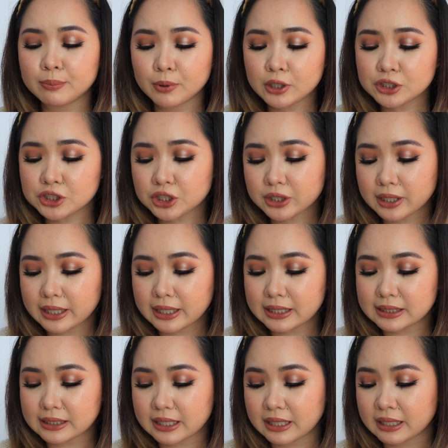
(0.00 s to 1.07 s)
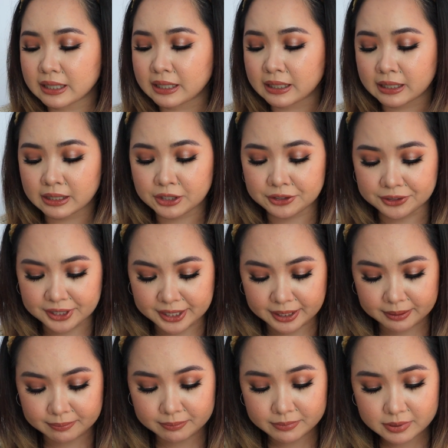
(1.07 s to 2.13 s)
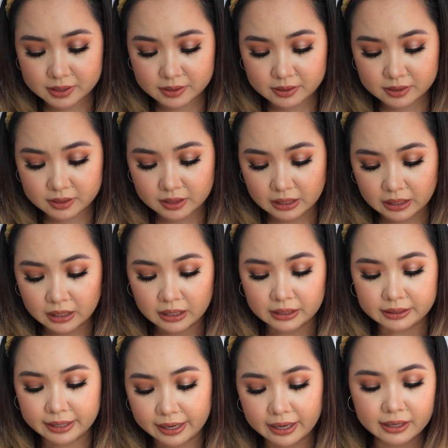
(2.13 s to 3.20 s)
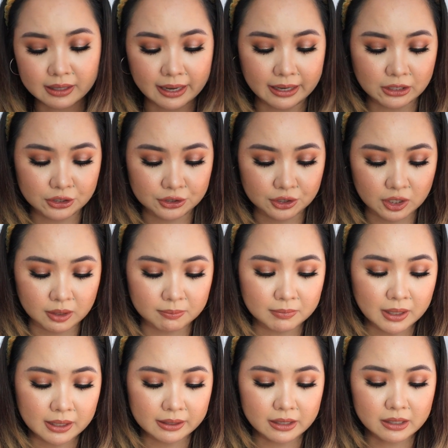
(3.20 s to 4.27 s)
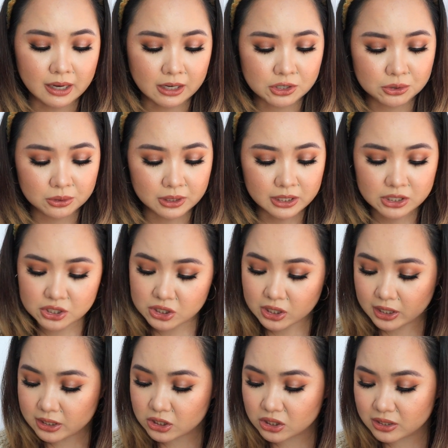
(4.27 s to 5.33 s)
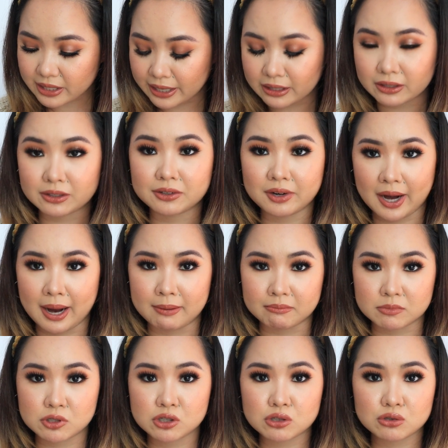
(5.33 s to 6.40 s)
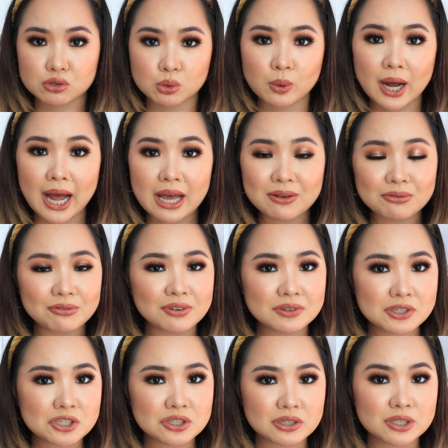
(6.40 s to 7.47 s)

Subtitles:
moisturizing creams, day and night cream, they're actually just 10 grams. So I finished